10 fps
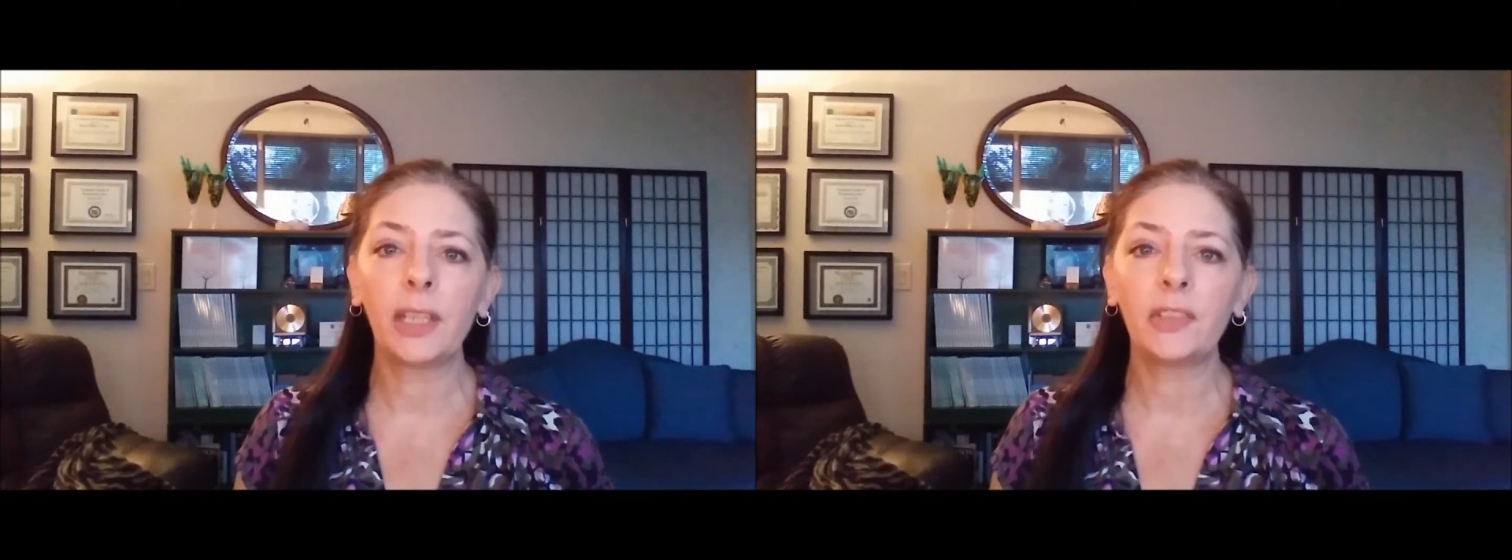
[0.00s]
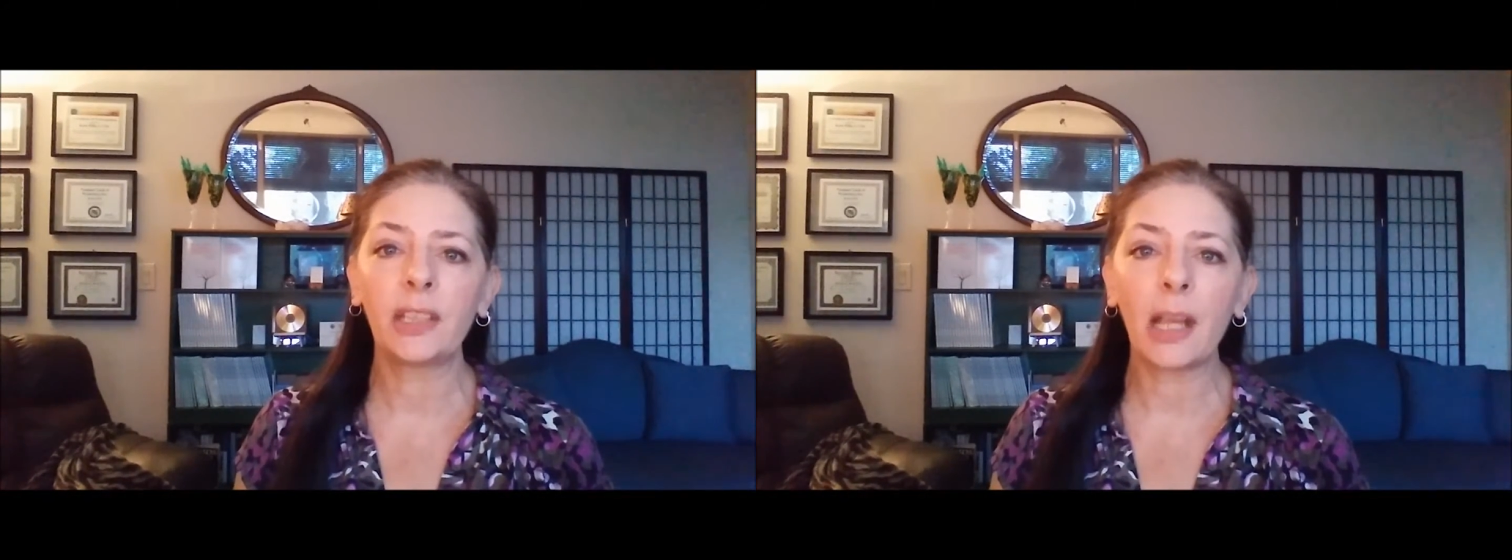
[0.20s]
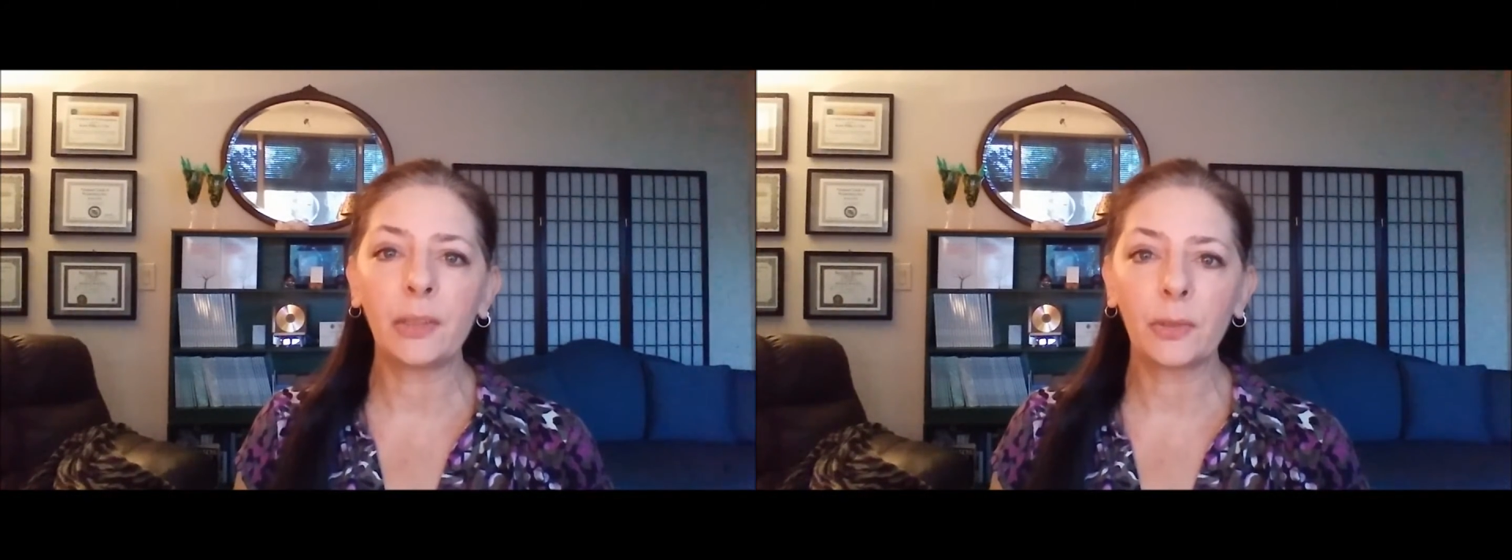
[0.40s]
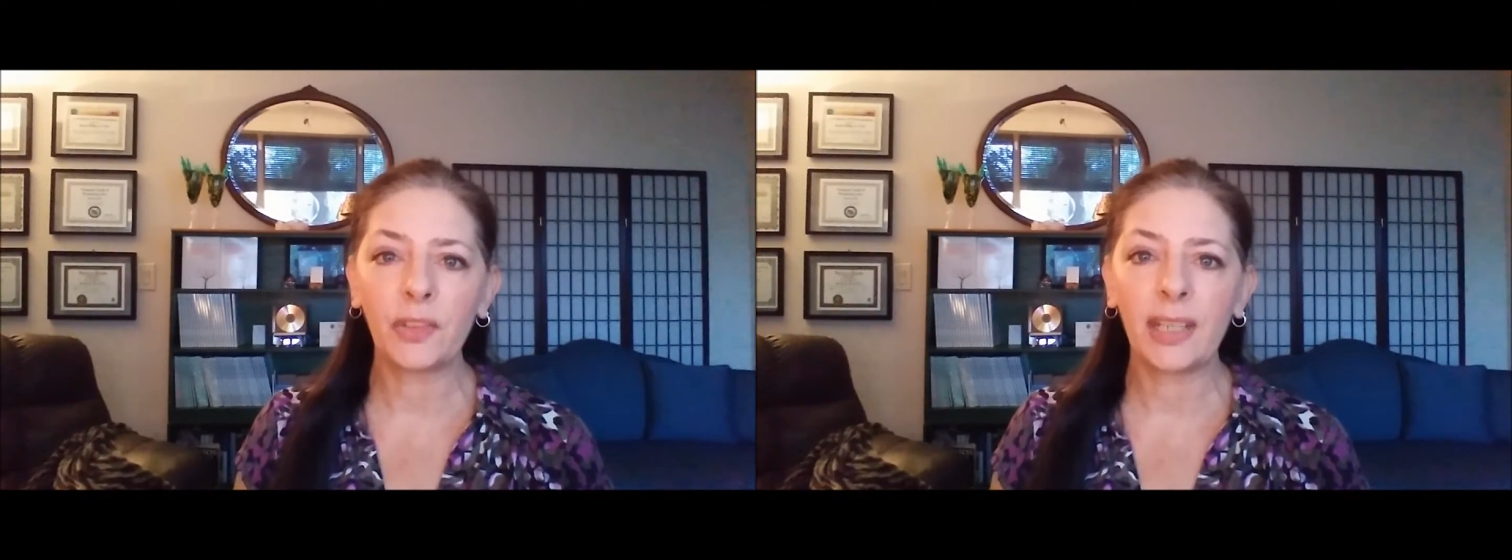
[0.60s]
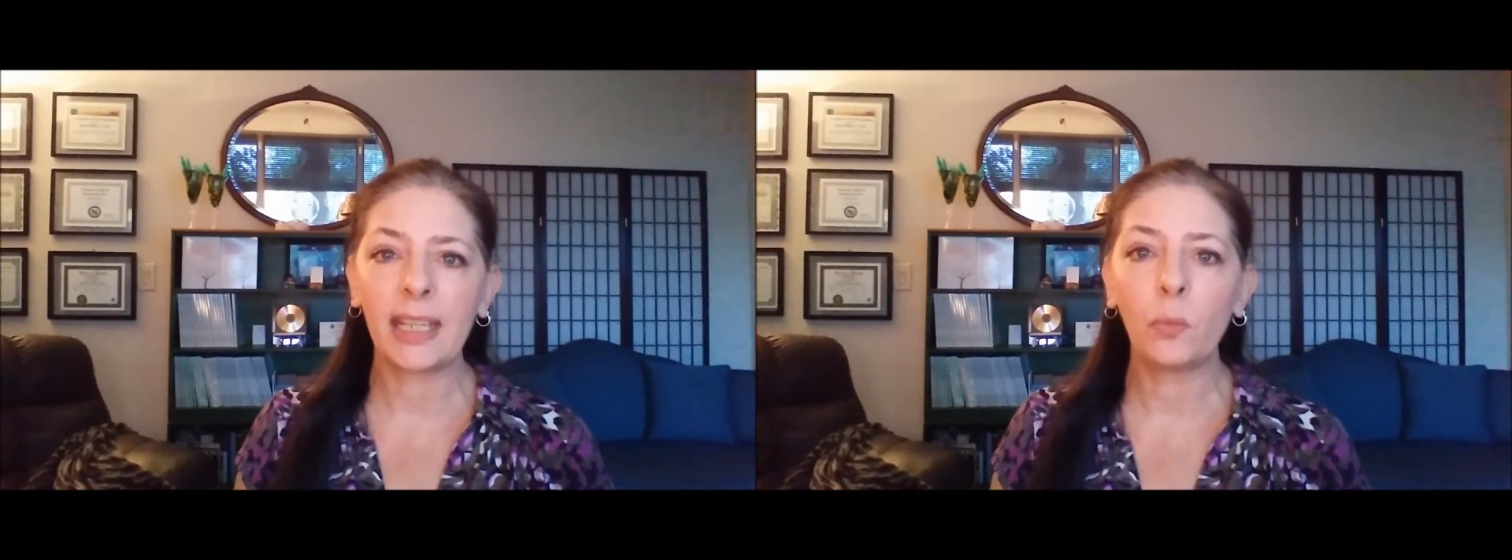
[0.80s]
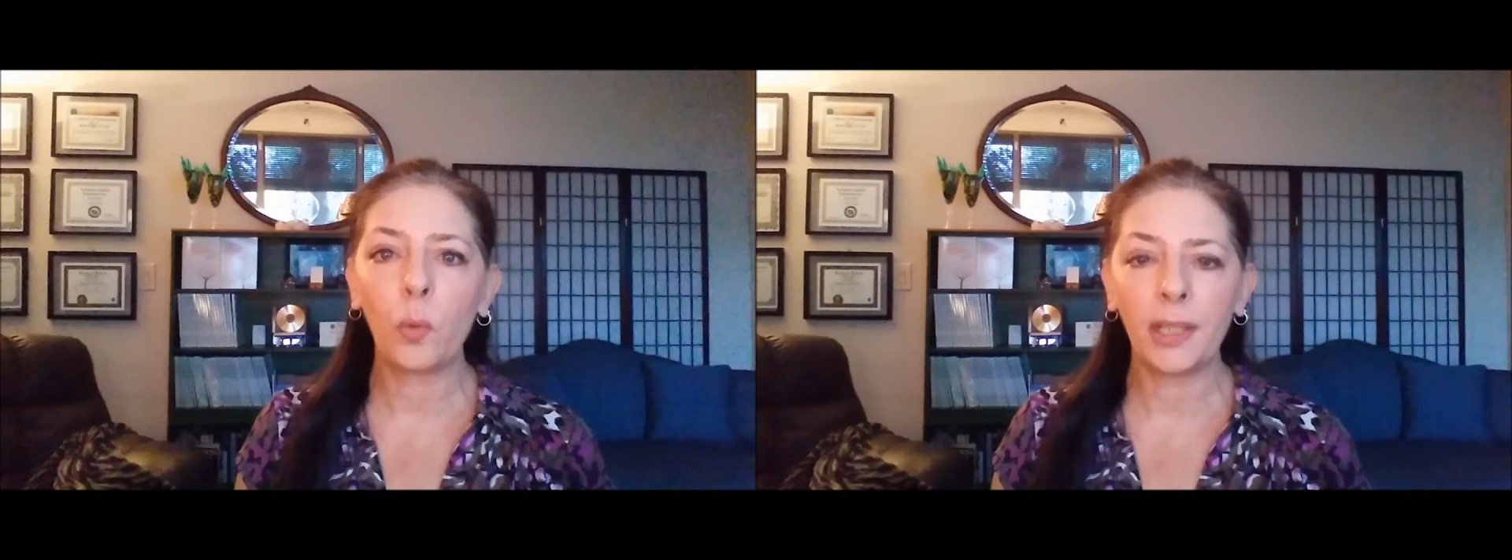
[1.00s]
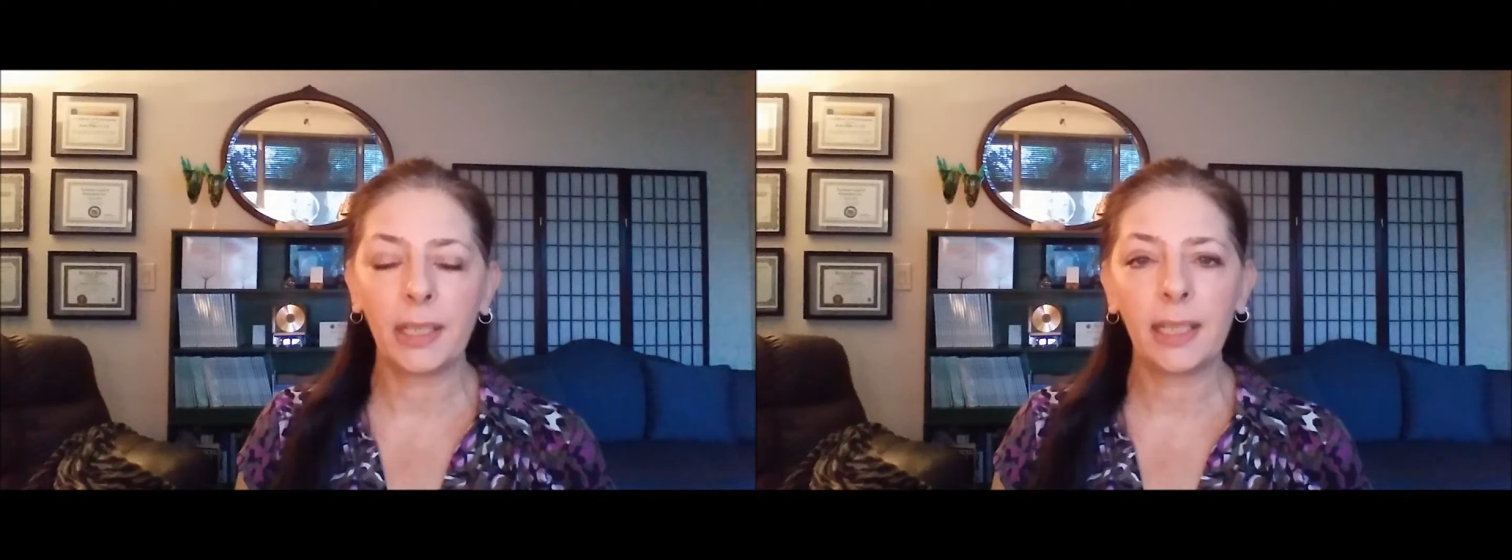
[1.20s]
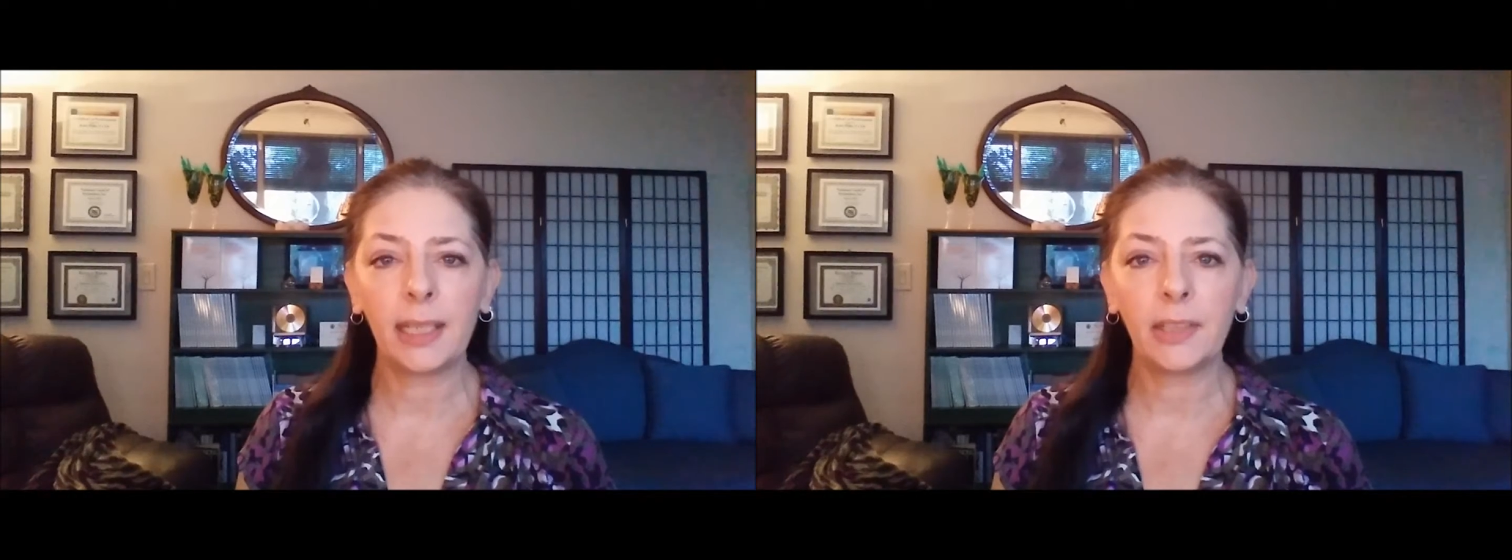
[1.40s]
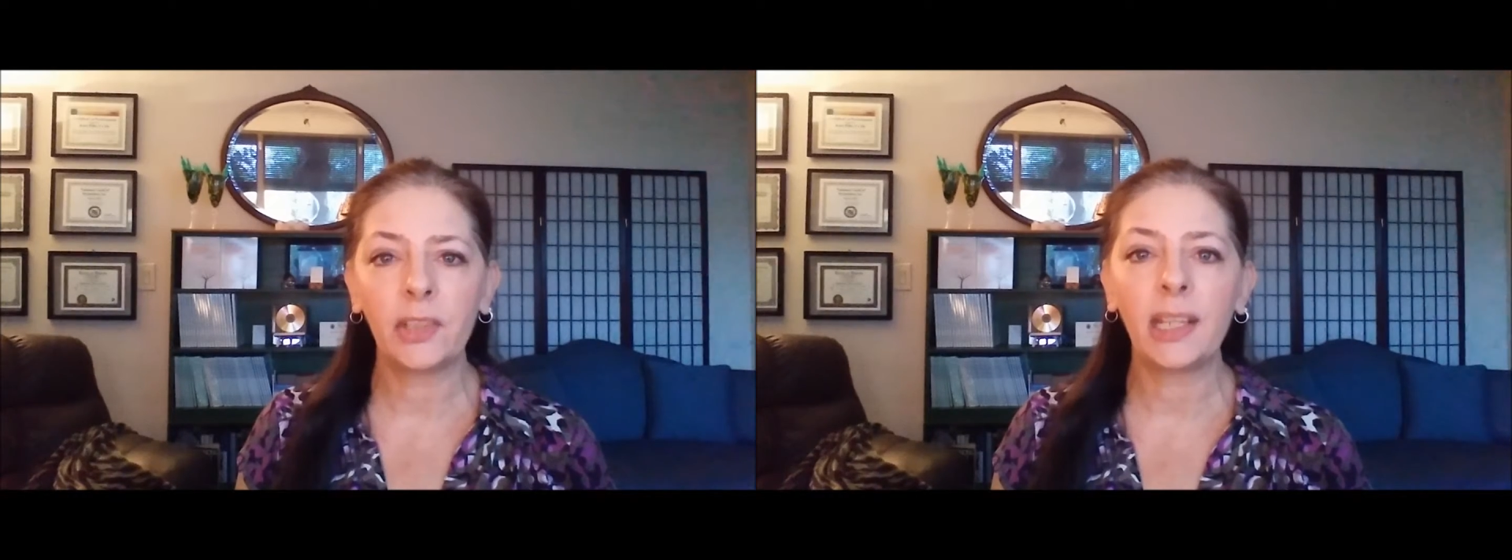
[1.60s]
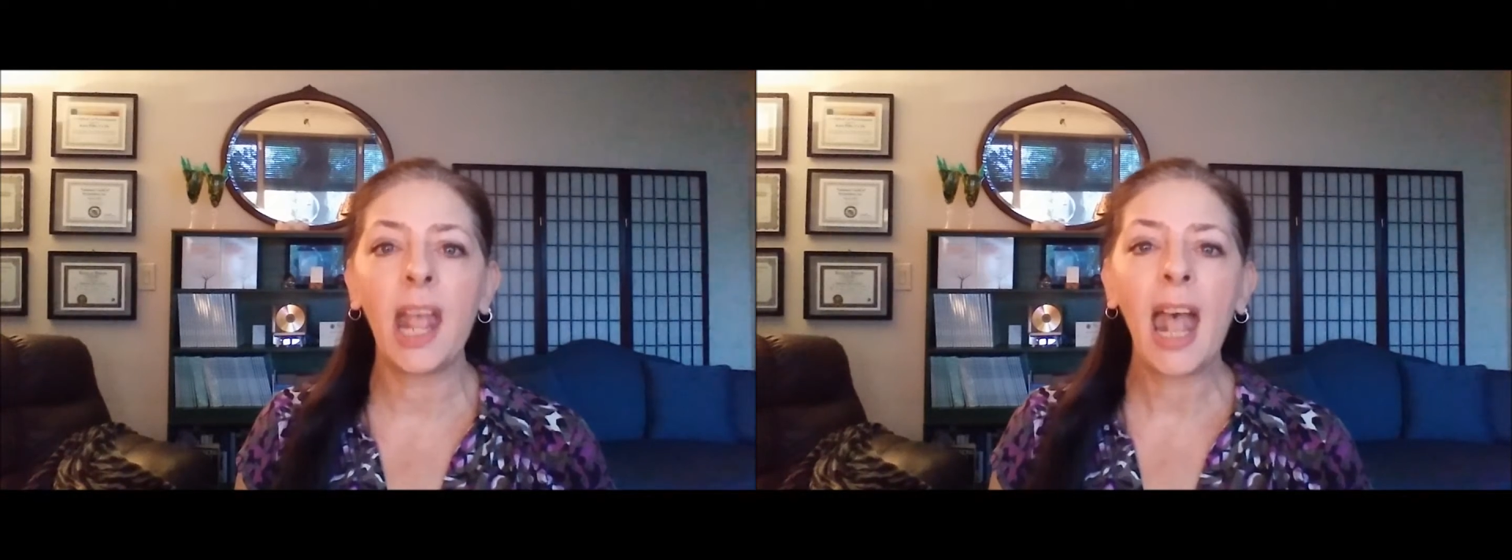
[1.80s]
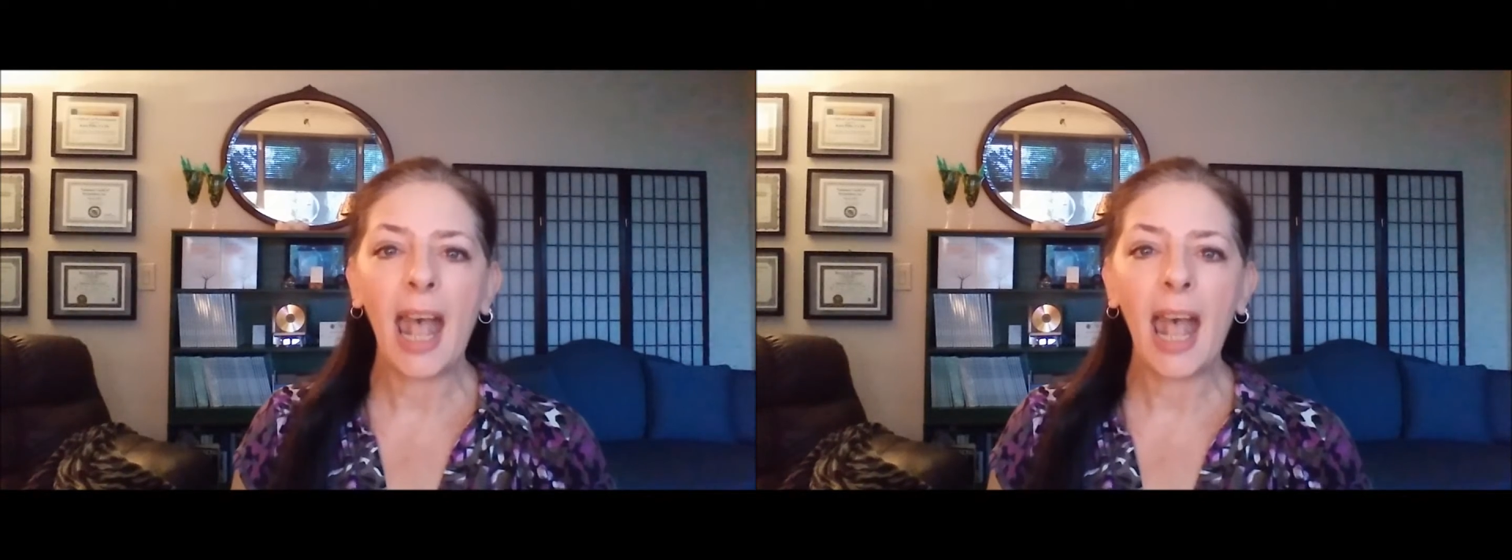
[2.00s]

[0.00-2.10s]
this and understand what it is and